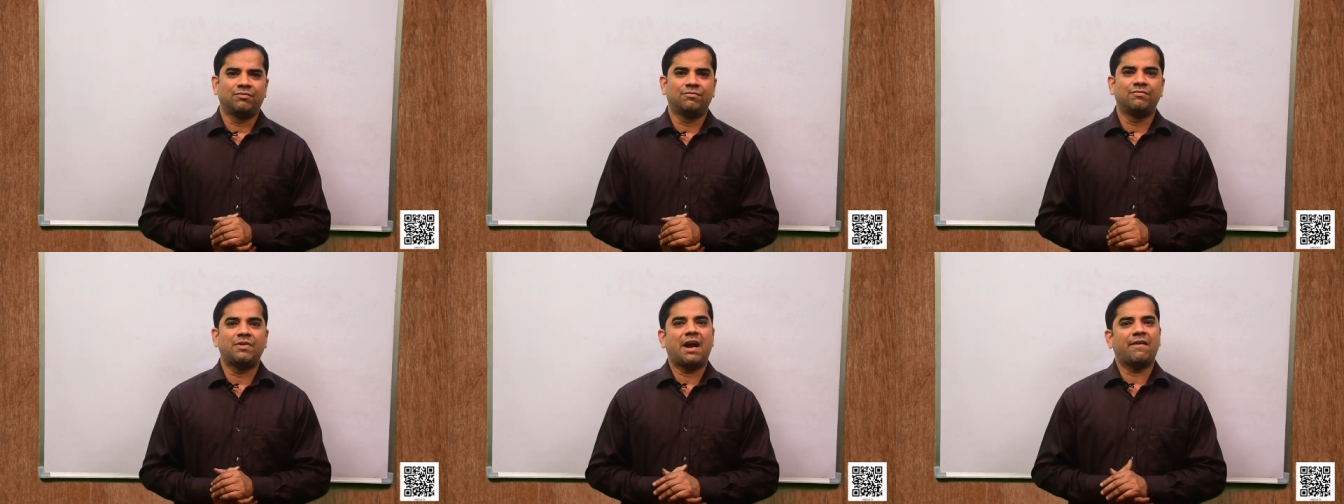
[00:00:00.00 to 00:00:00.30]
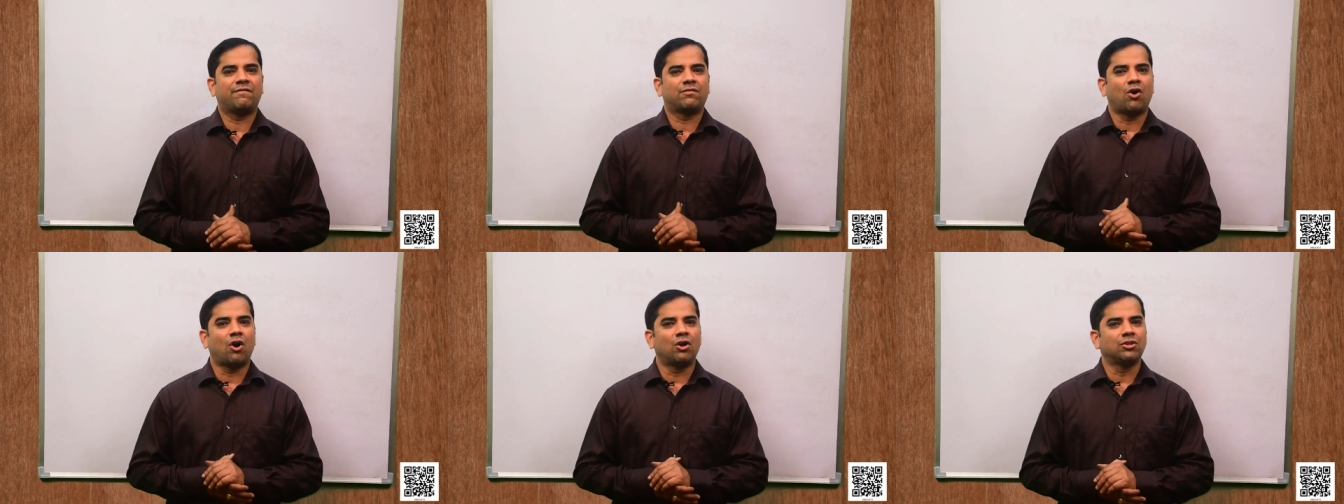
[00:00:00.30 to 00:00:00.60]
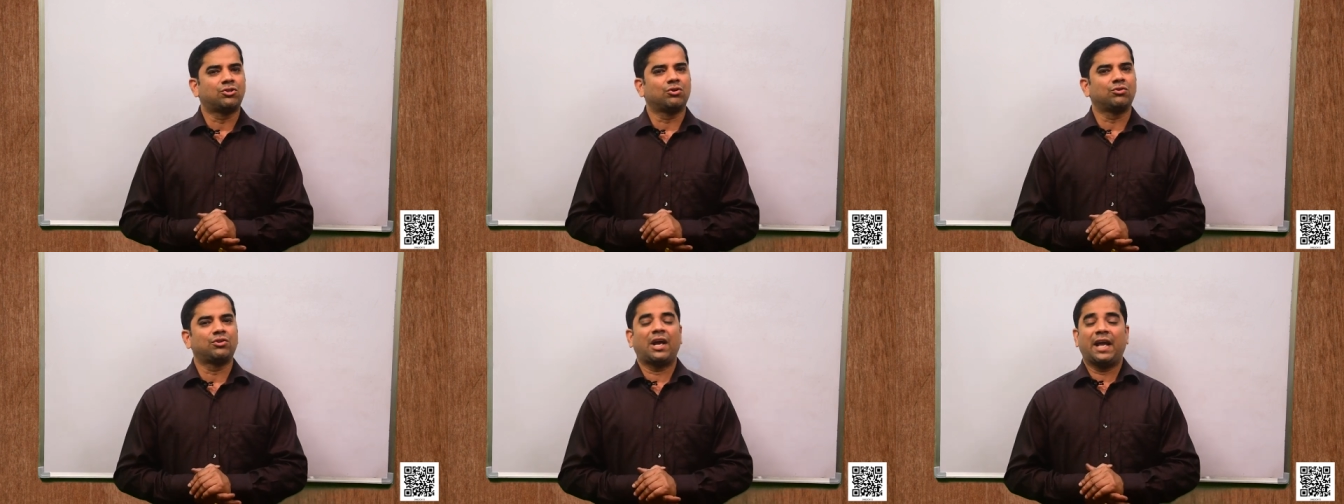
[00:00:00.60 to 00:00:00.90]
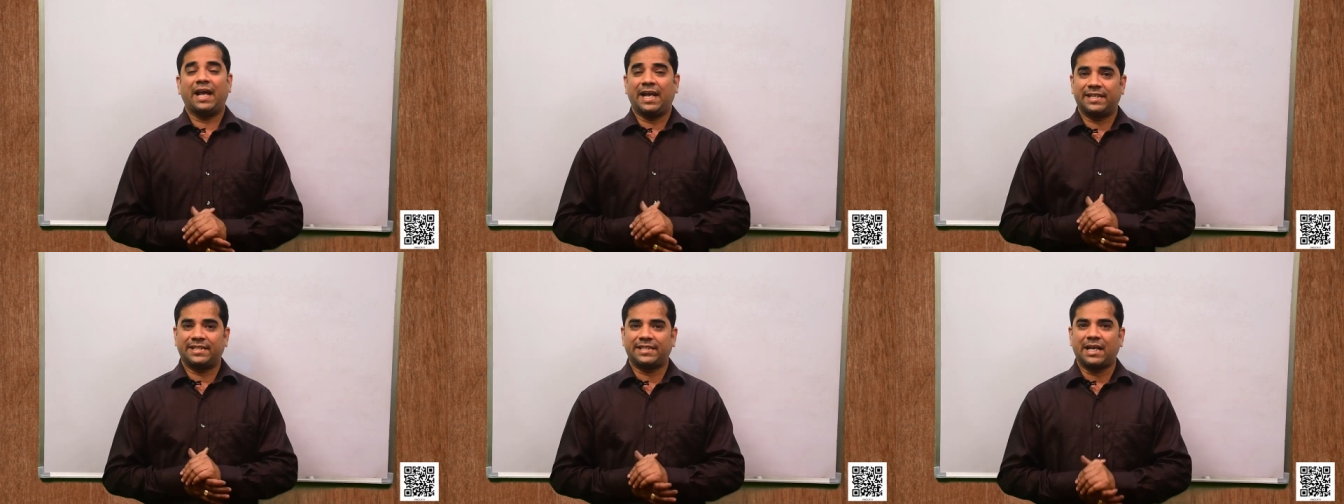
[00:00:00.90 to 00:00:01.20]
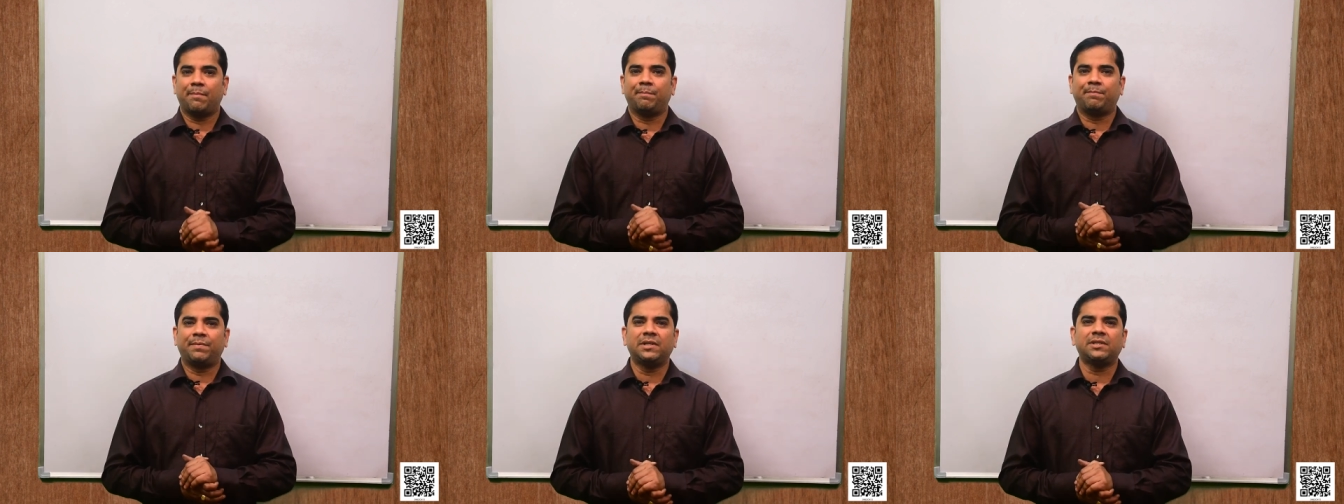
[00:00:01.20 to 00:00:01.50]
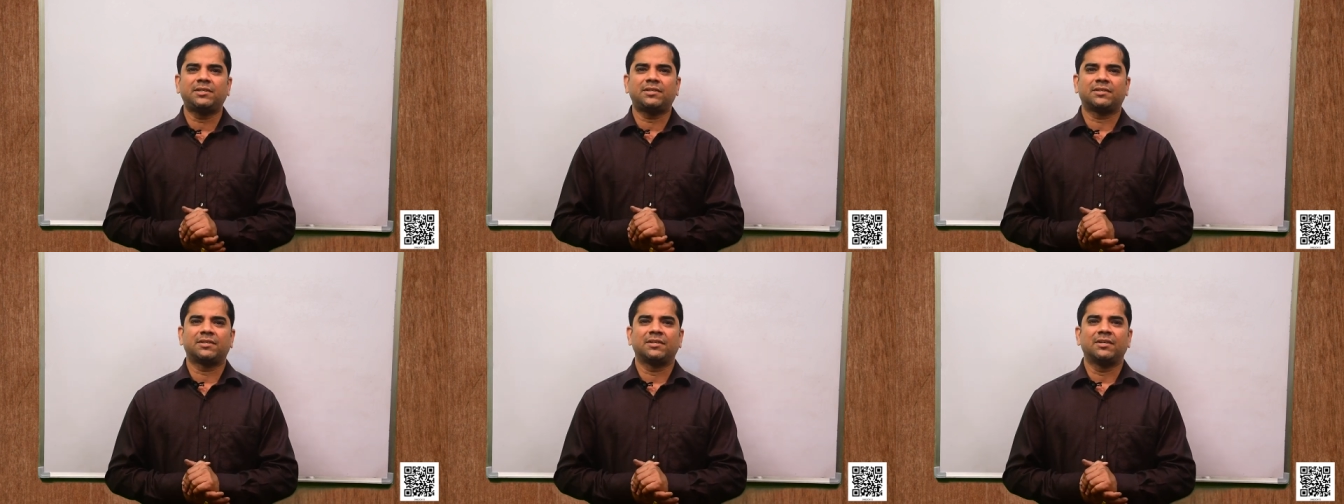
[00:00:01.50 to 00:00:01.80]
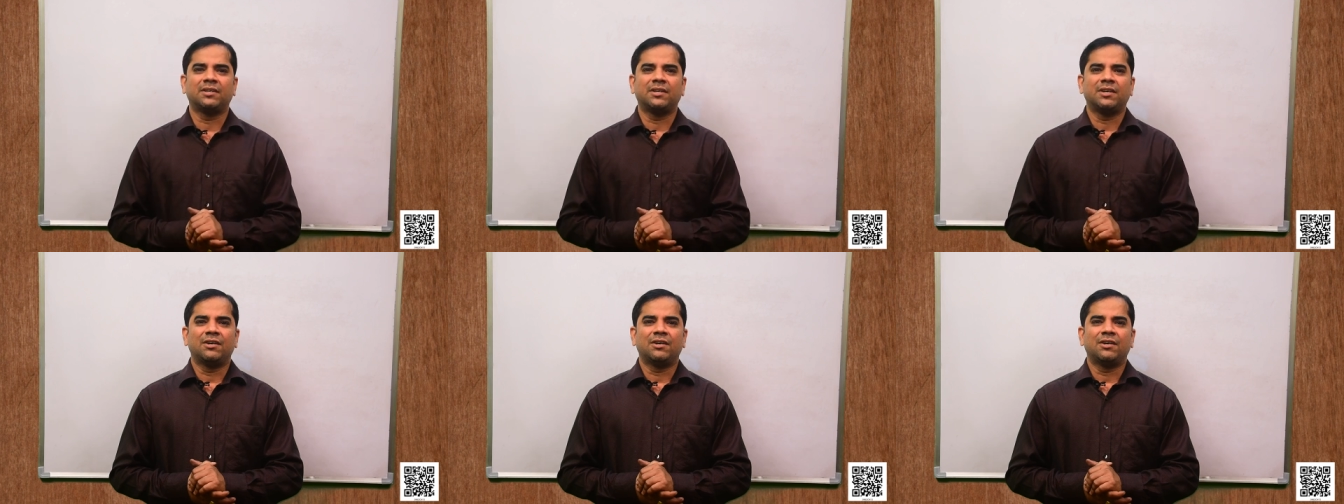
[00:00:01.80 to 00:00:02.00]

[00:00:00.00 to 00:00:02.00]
We have gone through the examples,